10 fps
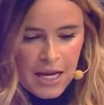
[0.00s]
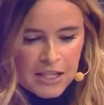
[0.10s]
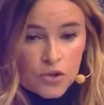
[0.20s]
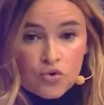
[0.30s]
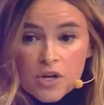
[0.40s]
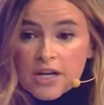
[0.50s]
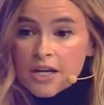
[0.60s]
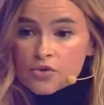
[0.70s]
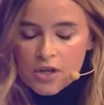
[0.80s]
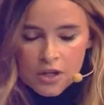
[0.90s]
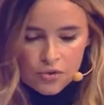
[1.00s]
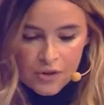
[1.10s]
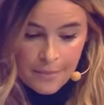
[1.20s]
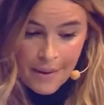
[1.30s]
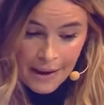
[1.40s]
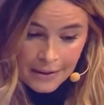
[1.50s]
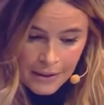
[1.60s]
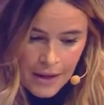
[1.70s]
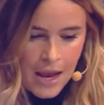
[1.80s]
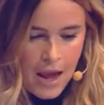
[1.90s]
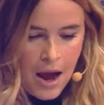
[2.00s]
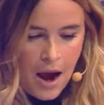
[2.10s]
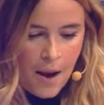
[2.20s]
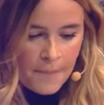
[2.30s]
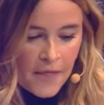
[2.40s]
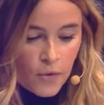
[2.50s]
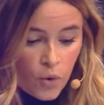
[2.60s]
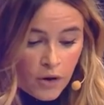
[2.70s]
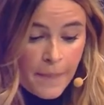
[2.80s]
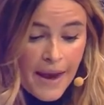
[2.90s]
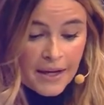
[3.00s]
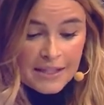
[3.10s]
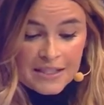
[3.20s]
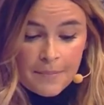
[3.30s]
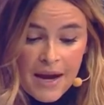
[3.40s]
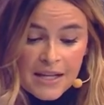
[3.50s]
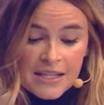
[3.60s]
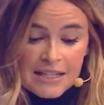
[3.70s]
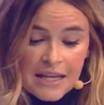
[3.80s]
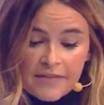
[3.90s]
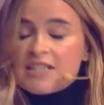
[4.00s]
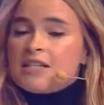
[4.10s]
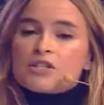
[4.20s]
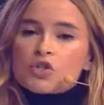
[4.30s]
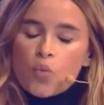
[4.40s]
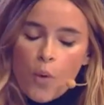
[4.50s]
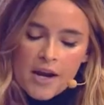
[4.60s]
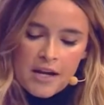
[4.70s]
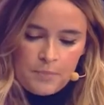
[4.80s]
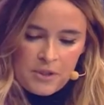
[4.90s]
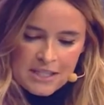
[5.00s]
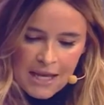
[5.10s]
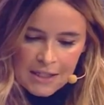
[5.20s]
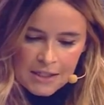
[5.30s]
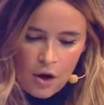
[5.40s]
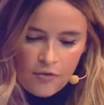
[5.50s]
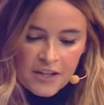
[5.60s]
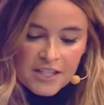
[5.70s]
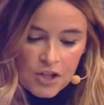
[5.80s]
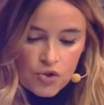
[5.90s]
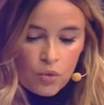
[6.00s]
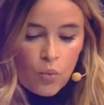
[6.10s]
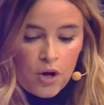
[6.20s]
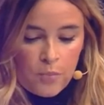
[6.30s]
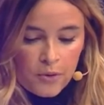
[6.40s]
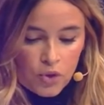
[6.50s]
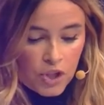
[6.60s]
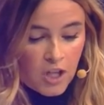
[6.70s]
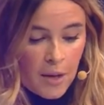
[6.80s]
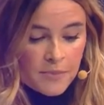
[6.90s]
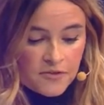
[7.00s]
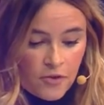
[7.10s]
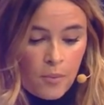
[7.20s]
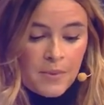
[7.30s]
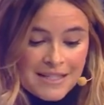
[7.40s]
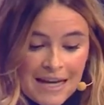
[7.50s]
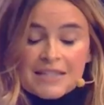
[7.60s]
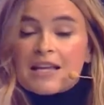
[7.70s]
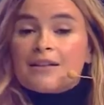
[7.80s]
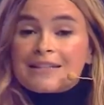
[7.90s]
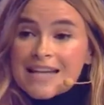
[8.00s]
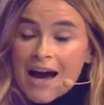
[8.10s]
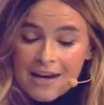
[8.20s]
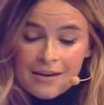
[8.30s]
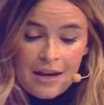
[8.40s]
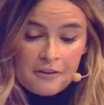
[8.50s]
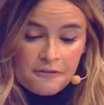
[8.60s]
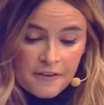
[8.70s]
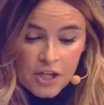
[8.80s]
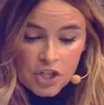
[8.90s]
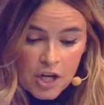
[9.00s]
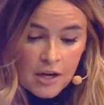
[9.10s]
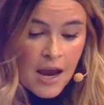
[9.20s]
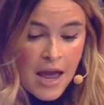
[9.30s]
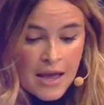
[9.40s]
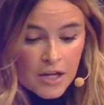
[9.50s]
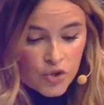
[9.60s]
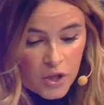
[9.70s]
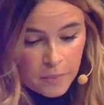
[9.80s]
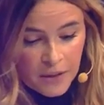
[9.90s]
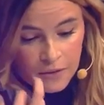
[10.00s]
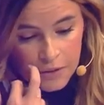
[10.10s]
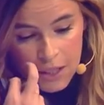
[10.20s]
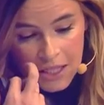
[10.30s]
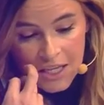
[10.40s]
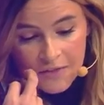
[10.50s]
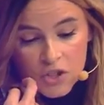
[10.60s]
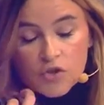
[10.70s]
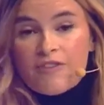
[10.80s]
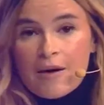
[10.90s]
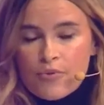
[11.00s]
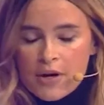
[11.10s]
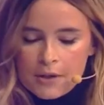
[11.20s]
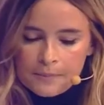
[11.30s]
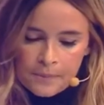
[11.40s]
It's really, really, really bad. And the World Bank estimates that 17 to 20% of industrial water pollution comes from textile dyeing and finishing treatment given to fabric.